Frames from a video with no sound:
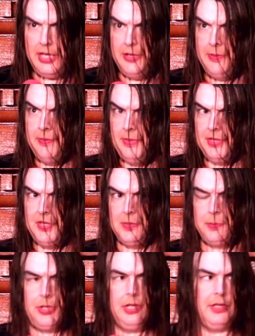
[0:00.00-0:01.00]
This is
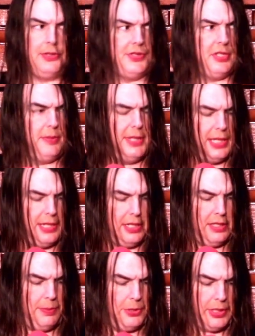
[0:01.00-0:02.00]
pretty close to the beginning of
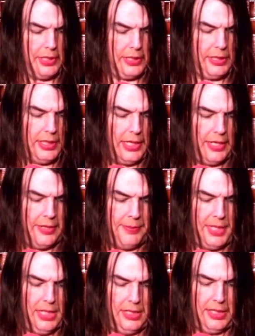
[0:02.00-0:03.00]
the book.
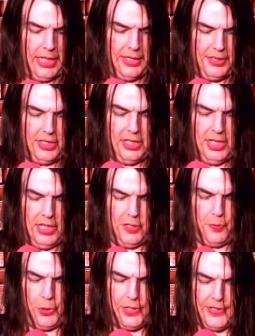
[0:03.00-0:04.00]
In it, a teenage
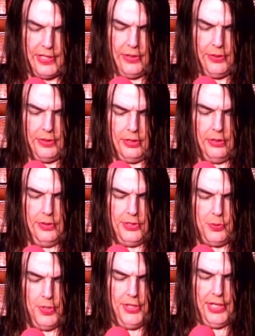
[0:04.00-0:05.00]
Boy Scout who is
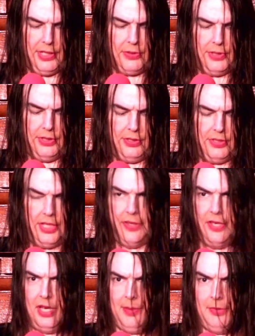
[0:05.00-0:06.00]
one day going to take the
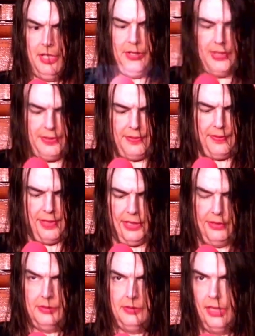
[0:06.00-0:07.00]
name Lilith
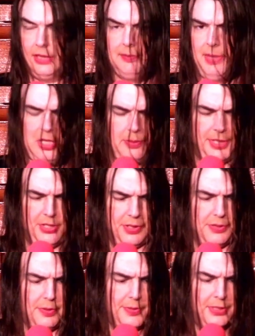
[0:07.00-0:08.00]
and become a trans
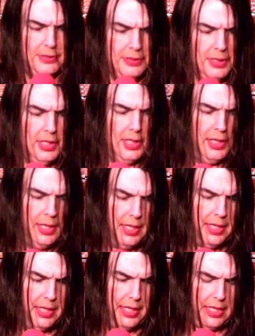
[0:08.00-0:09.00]
woman,
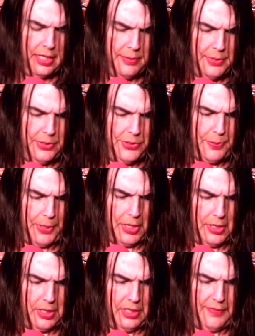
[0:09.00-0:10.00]
who's
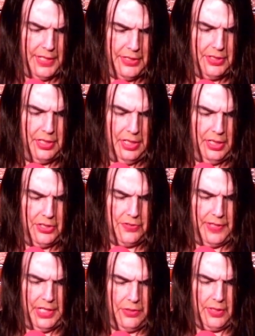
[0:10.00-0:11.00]
part of a teenage
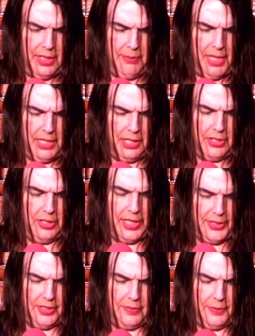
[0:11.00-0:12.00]
video game making
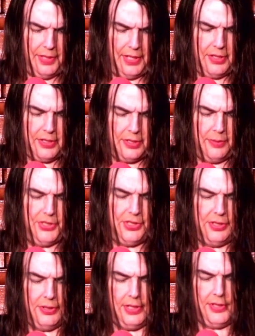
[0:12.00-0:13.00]
collective with another
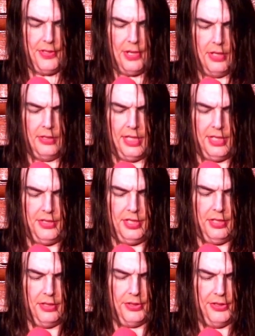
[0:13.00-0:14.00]
mysterious online
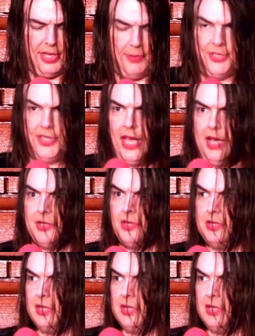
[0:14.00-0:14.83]
teen girl named Sash,